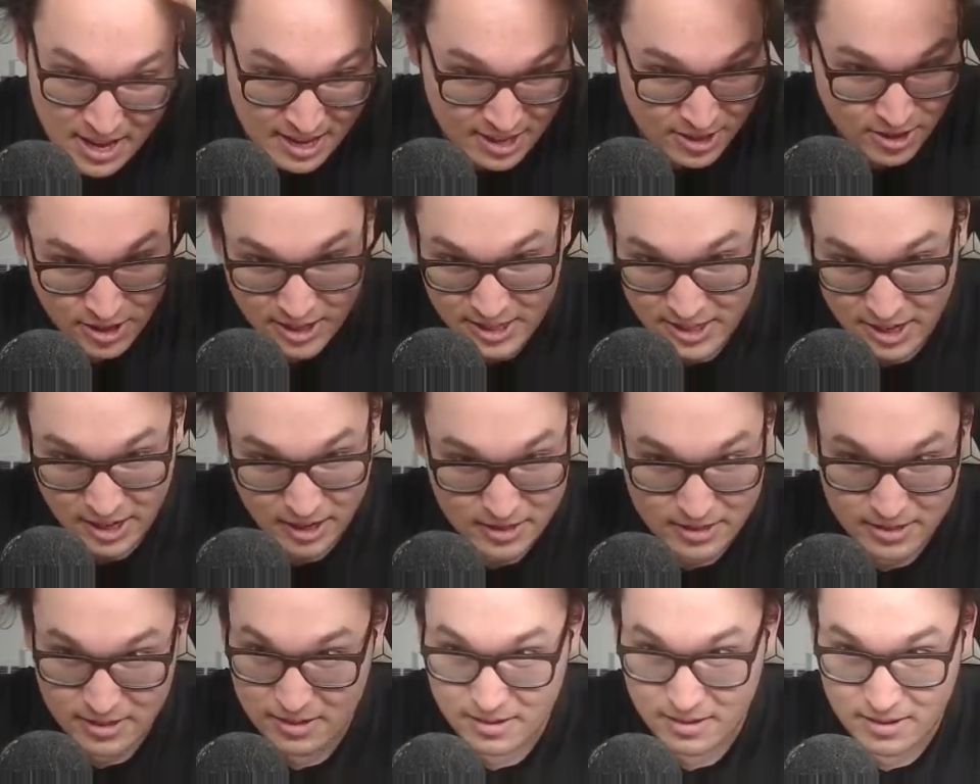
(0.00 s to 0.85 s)

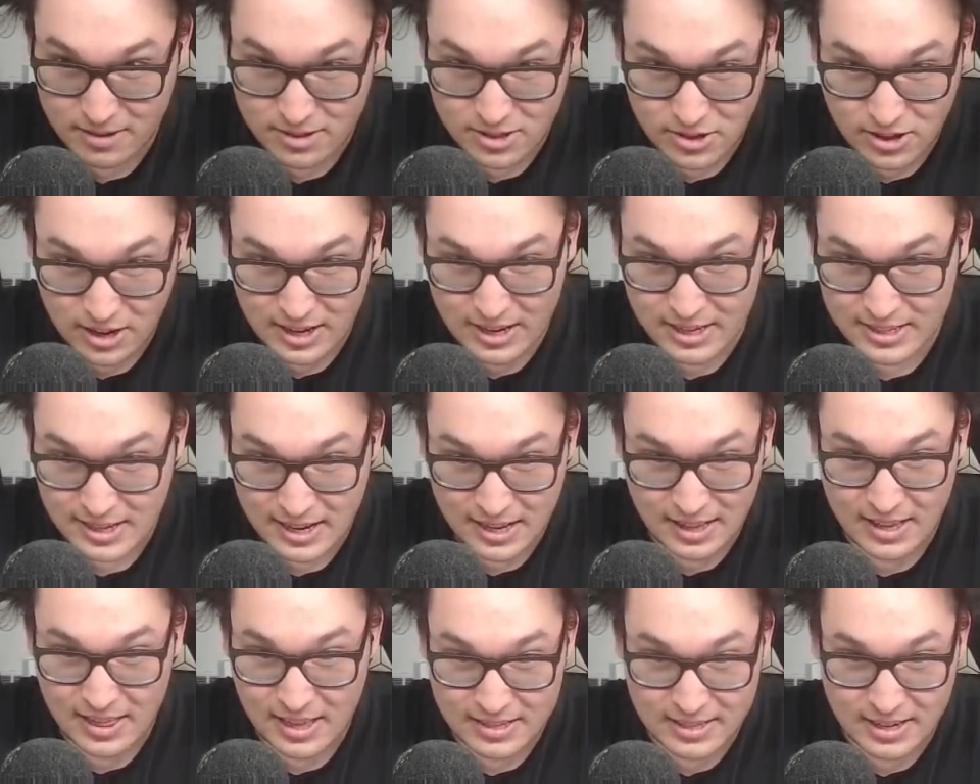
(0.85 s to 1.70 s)
Strongest
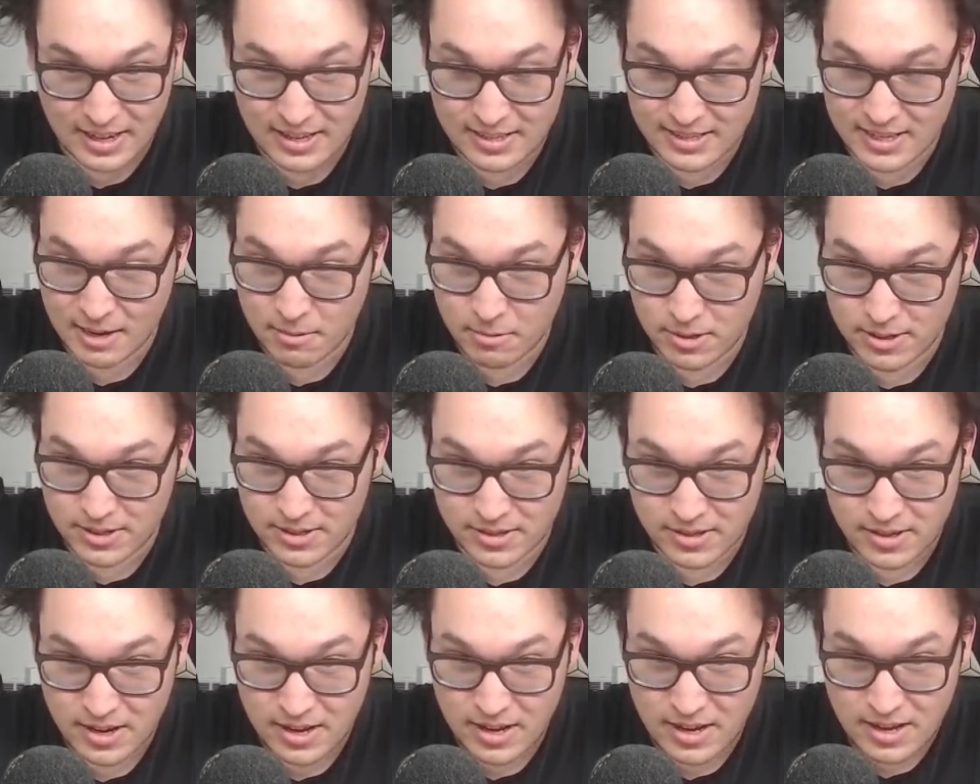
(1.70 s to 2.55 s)
ally that died this game
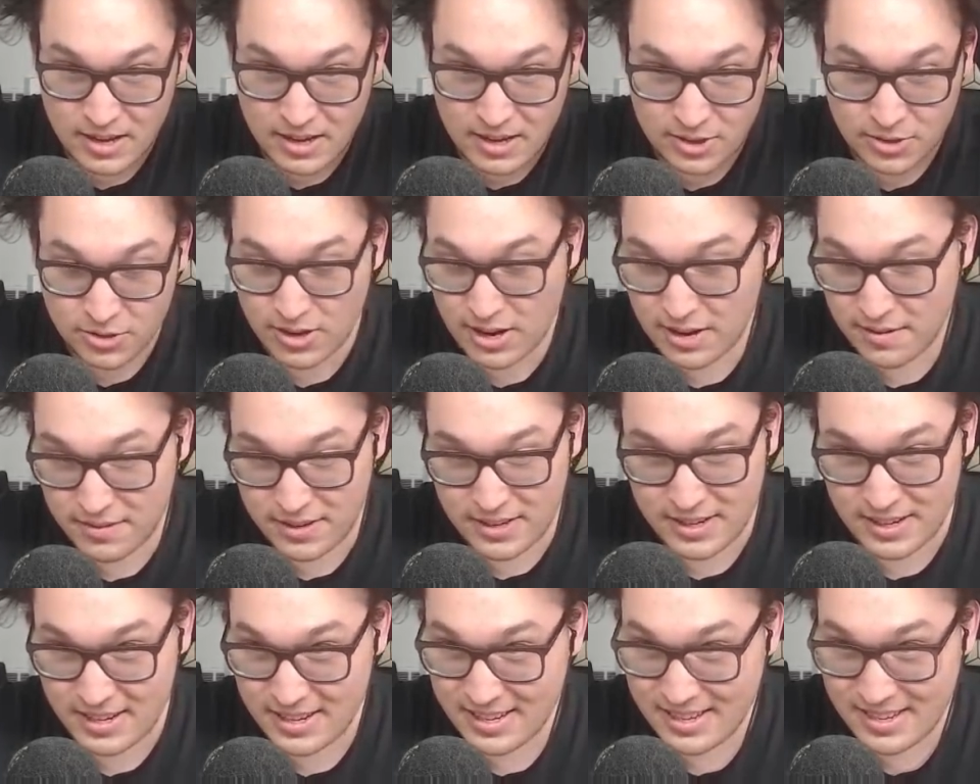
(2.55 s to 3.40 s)
was
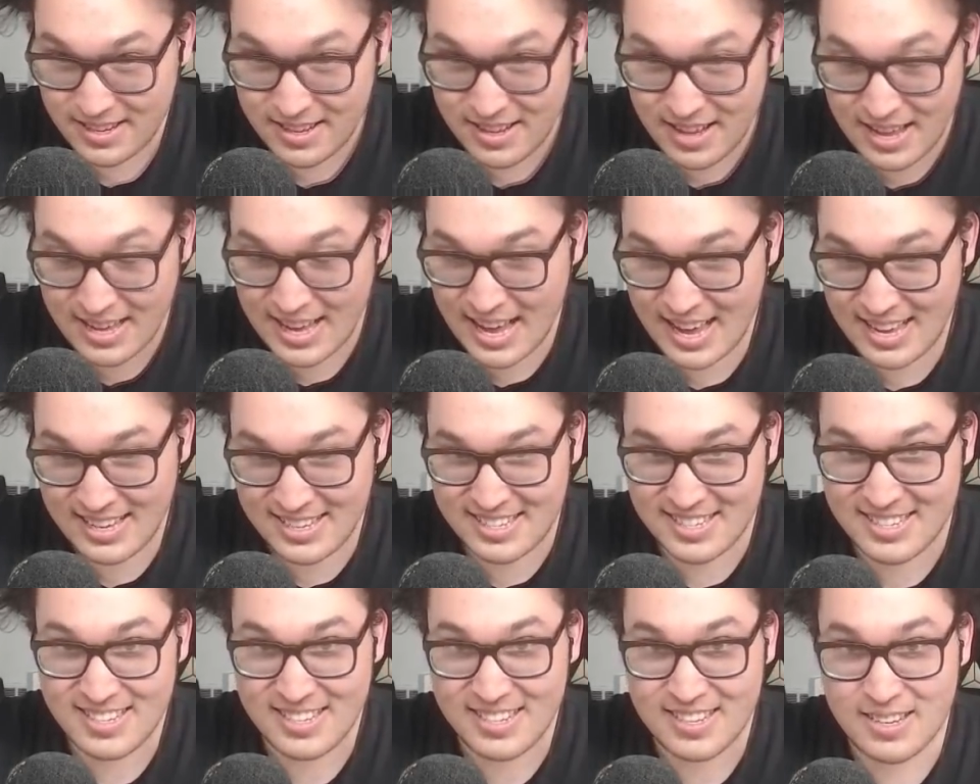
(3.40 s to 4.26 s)
Draven, I
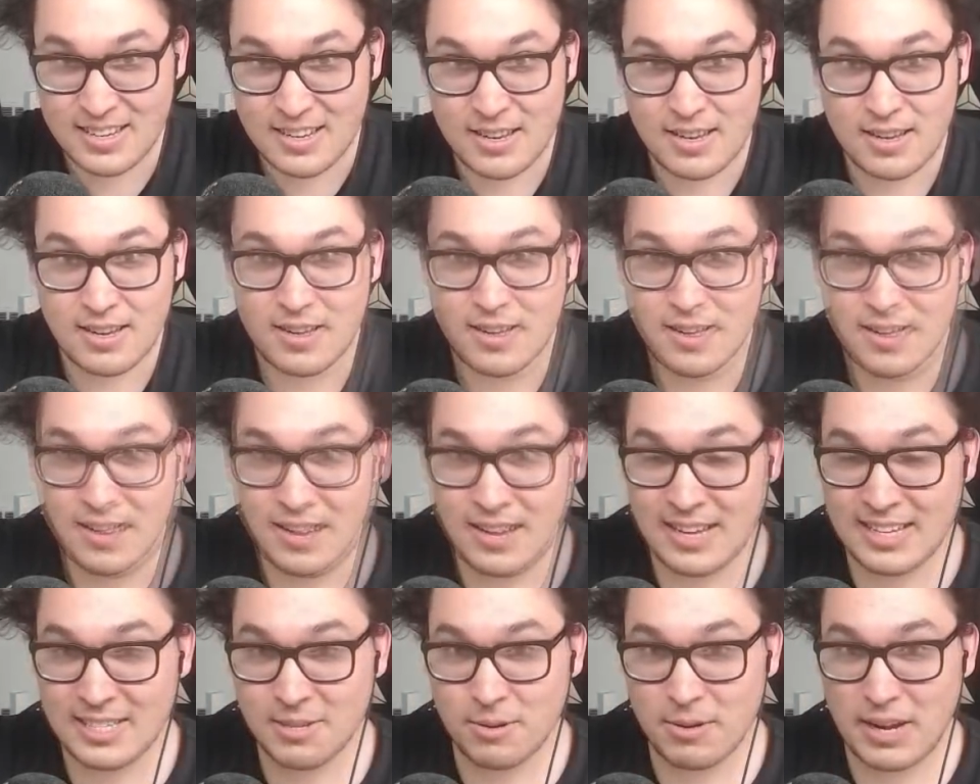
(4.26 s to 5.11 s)
guess
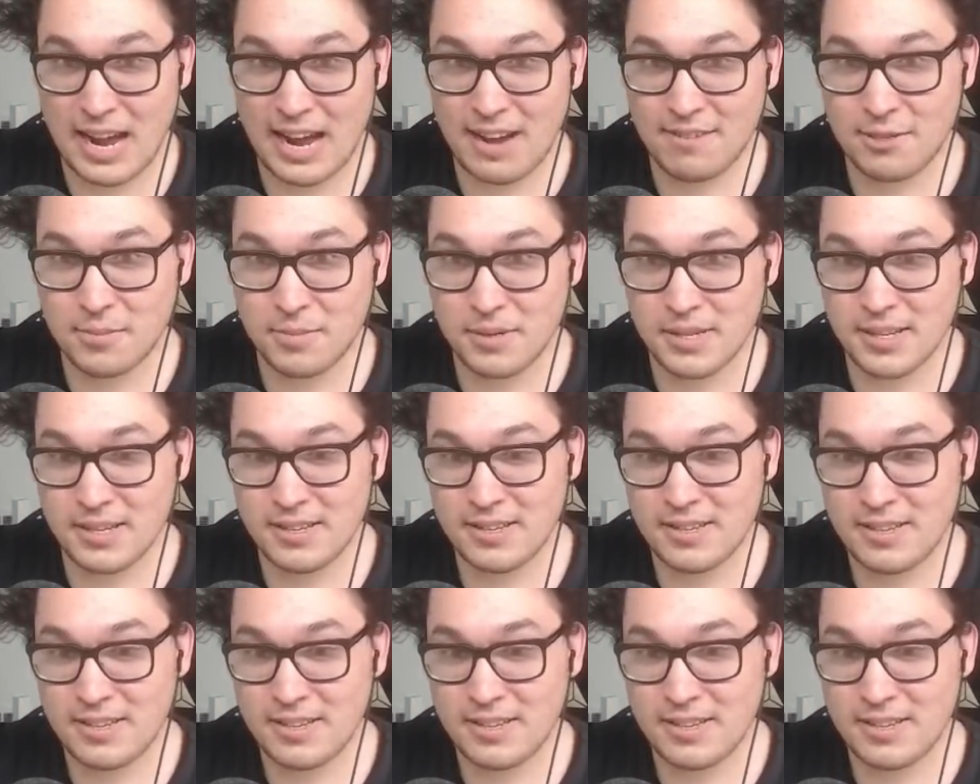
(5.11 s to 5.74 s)
it would have to be.